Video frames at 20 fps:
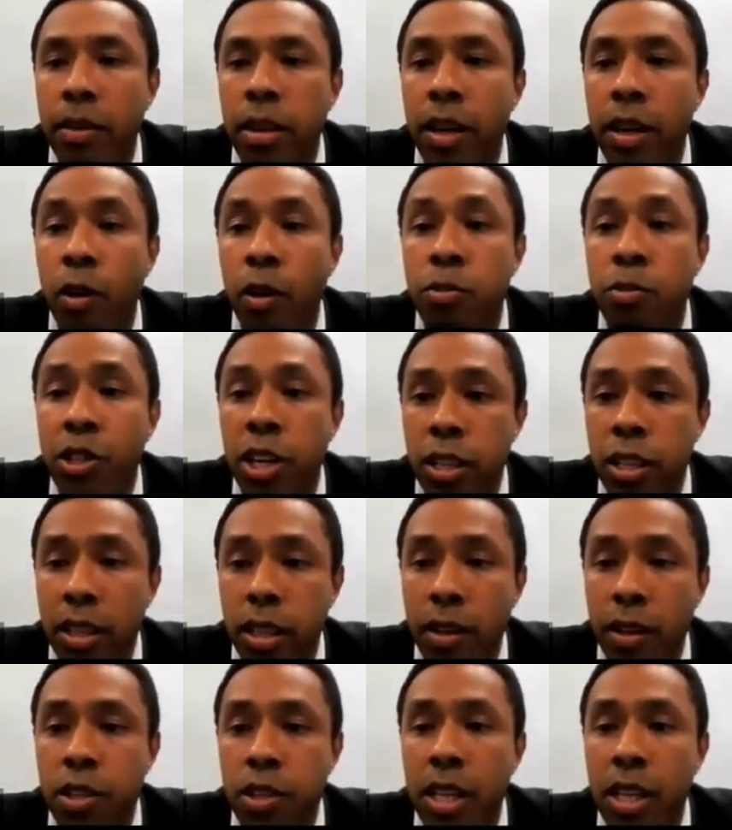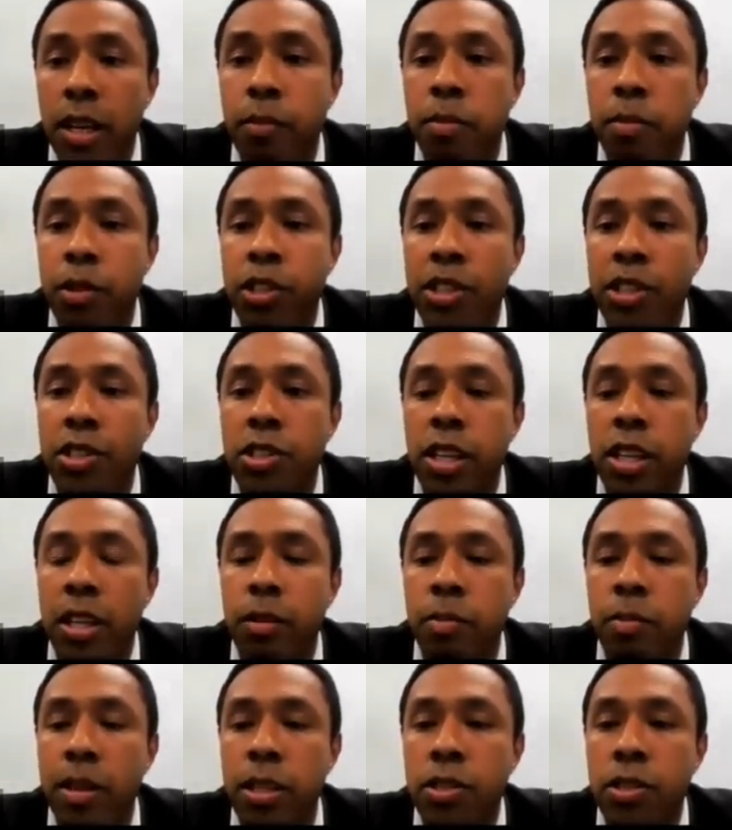their objectives and their mission
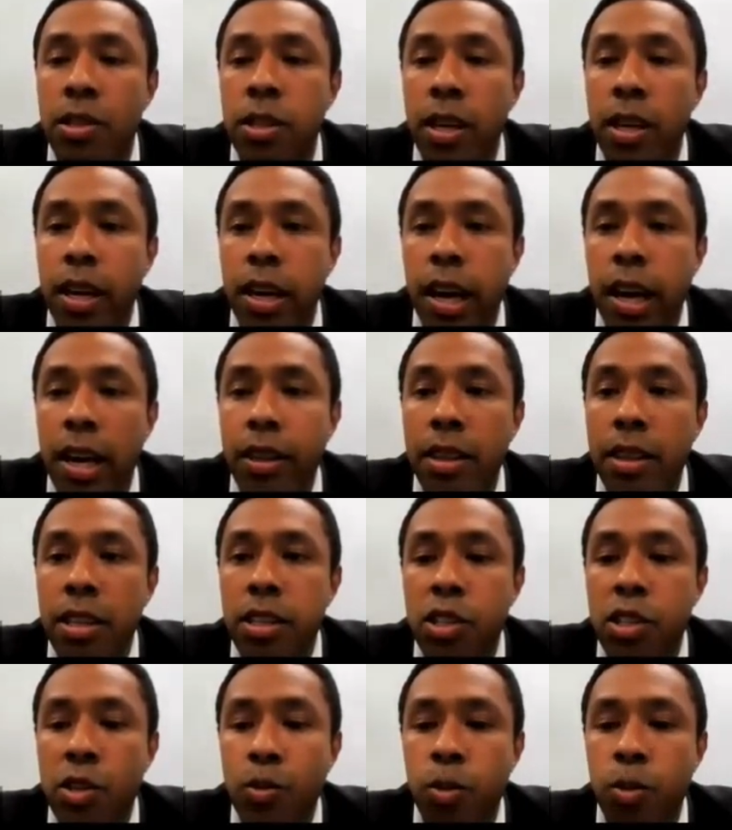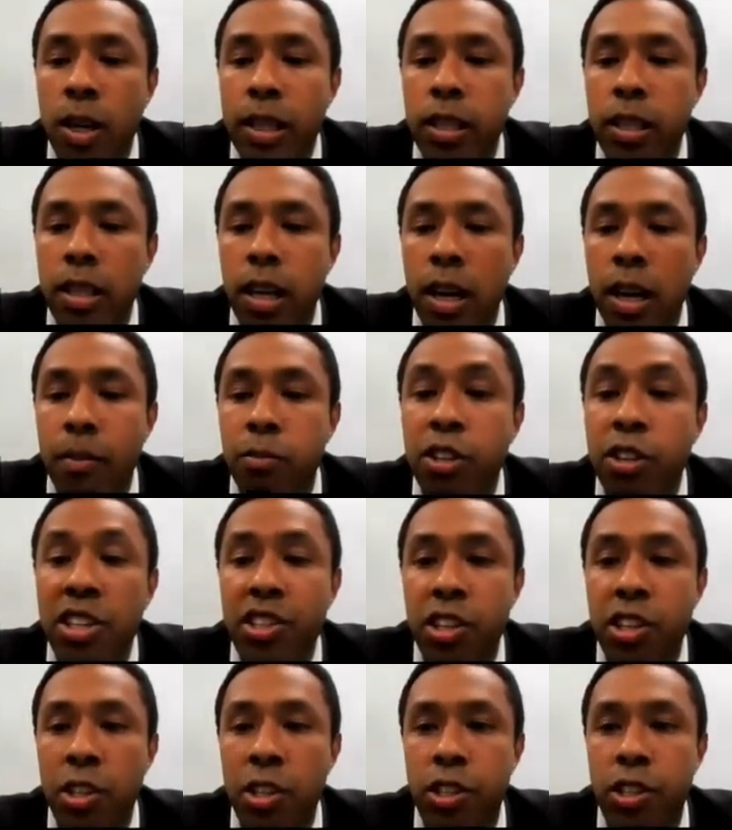statements. And this is what
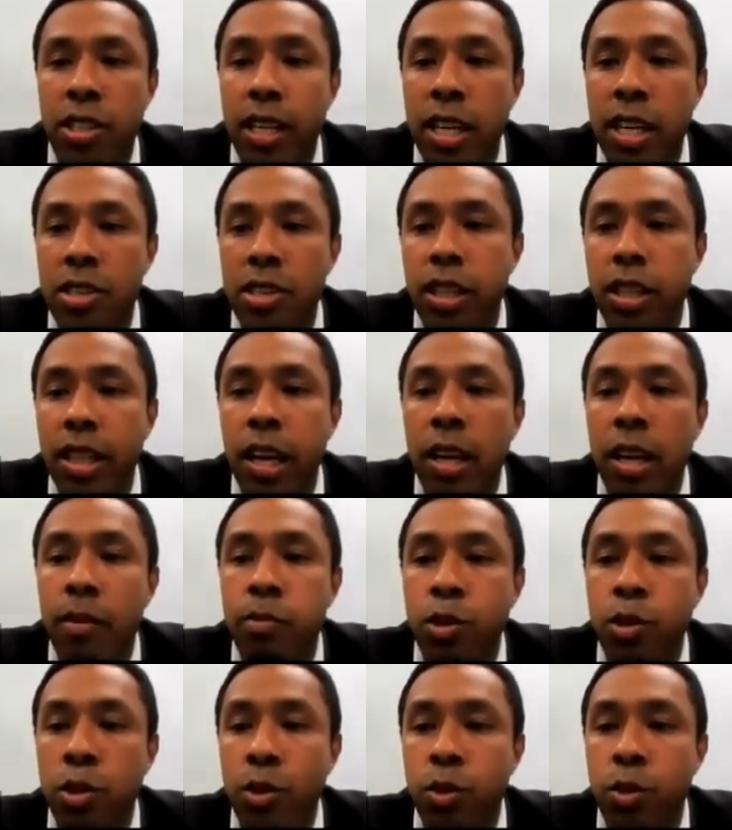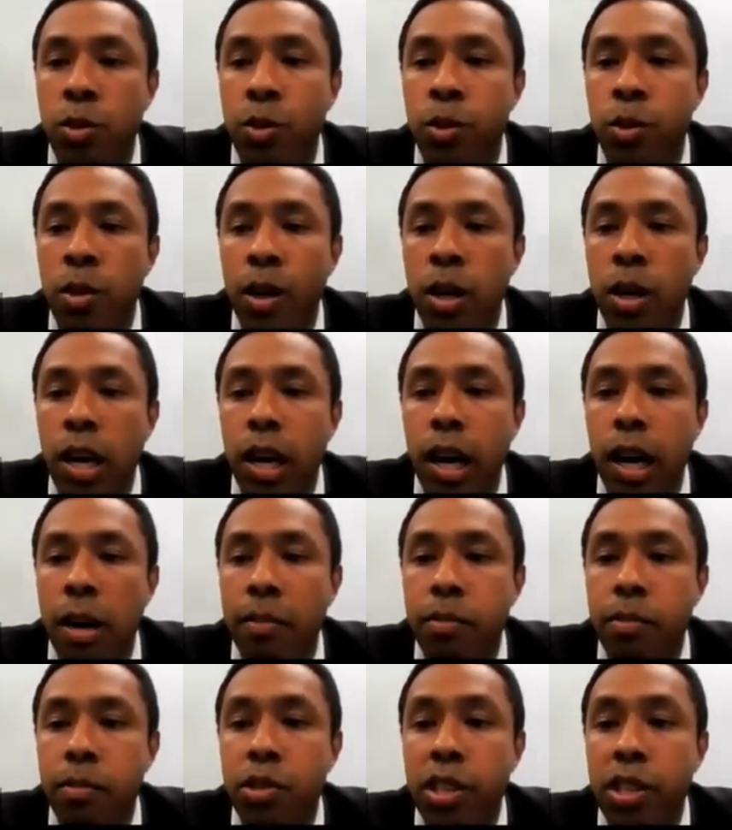research does. It helps you
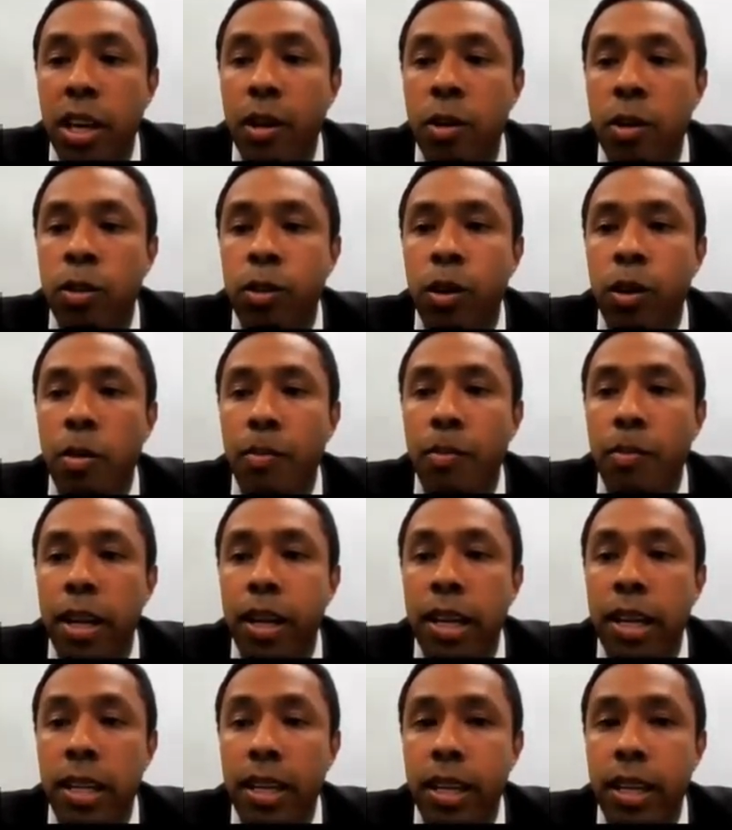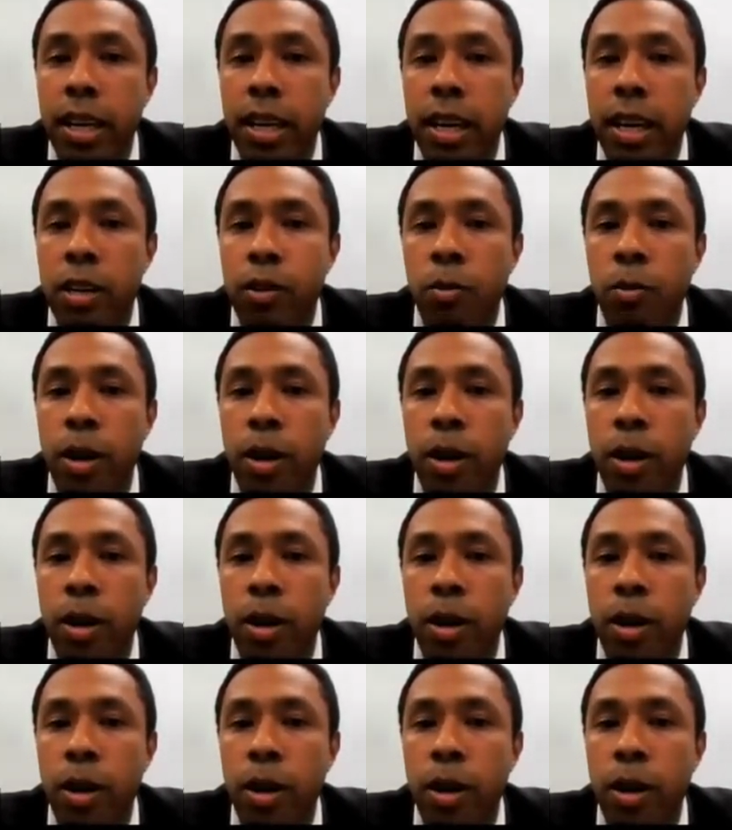stay on top. And in the end,